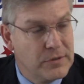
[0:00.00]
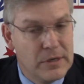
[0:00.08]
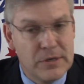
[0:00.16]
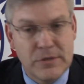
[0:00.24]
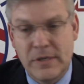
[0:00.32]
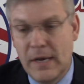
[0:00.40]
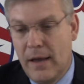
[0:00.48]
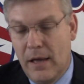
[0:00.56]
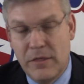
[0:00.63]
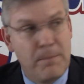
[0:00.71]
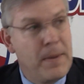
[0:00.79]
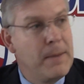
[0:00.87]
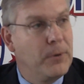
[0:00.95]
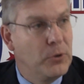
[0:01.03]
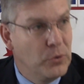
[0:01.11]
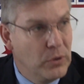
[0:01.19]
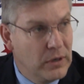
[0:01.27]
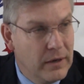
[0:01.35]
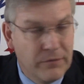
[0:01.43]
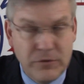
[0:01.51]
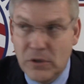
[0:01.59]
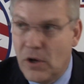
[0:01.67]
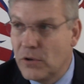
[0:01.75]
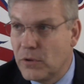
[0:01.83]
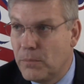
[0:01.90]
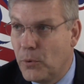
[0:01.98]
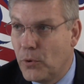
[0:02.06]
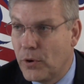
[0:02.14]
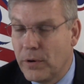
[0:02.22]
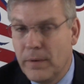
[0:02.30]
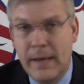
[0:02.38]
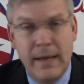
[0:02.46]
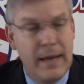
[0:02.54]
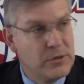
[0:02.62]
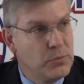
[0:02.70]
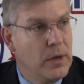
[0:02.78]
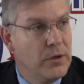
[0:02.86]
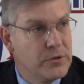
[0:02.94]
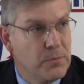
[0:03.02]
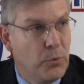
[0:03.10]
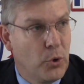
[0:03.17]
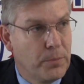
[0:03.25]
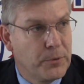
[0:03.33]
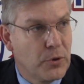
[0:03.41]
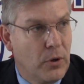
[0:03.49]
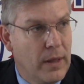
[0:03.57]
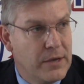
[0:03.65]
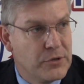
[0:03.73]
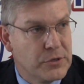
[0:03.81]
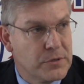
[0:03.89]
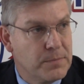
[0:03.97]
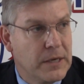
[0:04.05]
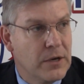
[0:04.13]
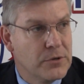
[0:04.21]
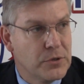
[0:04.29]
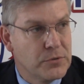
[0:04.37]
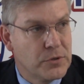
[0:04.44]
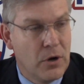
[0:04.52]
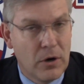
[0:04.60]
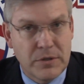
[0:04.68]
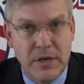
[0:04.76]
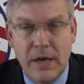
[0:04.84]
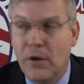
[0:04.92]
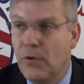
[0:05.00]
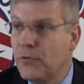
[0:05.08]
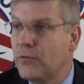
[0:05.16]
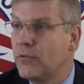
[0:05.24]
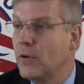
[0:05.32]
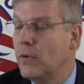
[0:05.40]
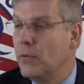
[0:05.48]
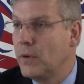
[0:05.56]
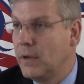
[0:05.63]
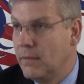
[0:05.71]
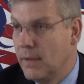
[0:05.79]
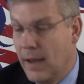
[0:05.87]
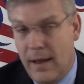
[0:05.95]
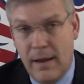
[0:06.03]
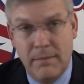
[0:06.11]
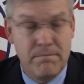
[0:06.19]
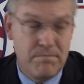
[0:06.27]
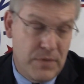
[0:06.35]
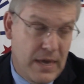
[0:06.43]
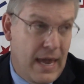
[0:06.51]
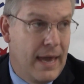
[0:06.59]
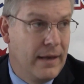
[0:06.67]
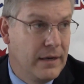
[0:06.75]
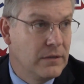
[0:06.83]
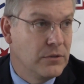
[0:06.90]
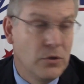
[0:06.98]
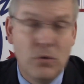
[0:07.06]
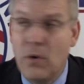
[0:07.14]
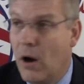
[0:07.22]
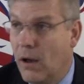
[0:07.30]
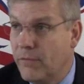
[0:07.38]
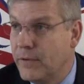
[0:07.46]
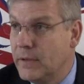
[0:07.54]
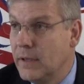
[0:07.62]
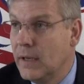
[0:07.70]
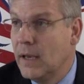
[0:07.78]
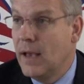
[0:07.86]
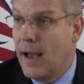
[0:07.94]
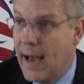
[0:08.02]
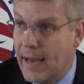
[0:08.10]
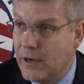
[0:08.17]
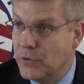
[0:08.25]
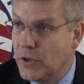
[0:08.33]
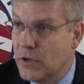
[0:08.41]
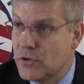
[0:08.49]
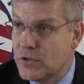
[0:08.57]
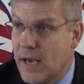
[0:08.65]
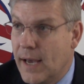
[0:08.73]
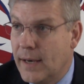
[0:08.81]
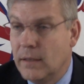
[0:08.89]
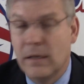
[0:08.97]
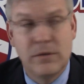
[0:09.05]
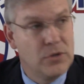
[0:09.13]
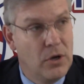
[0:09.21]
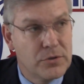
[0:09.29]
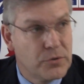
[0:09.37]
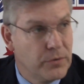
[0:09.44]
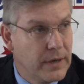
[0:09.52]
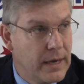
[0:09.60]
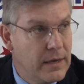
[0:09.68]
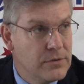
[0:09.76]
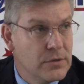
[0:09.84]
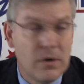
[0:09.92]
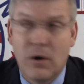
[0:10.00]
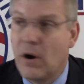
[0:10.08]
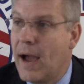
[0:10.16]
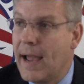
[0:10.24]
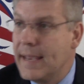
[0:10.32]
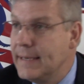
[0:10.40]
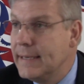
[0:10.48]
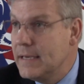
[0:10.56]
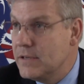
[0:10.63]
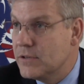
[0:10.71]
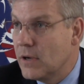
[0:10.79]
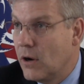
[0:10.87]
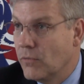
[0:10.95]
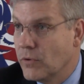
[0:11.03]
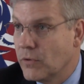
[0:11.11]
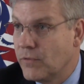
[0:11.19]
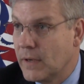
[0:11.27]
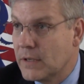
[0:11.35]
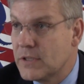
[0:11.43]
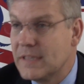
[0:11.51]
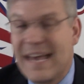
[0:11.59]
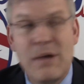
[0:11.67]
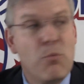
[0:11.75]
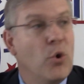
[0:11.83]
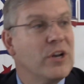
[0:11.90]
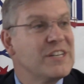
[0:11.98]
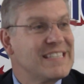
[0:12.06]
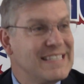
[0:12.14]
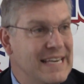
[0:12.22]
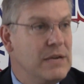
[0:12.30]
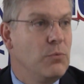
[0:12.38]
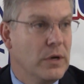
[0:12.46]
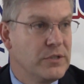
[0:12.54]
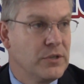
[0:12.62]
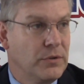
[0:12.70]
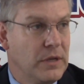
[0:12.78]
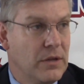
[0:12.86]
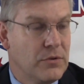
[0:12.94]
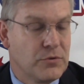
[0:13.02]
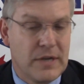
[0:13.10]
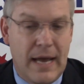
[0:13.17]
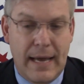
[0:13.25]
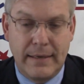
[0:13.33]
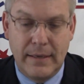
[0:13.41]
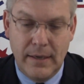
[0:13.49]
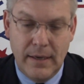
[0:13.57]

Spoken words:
this, the people who lived along the border, as well as the Border Patrol agents, because those cartels can and do often hide on the other side and toss grenades or IEDs over the fence. They want to see what's on the other side.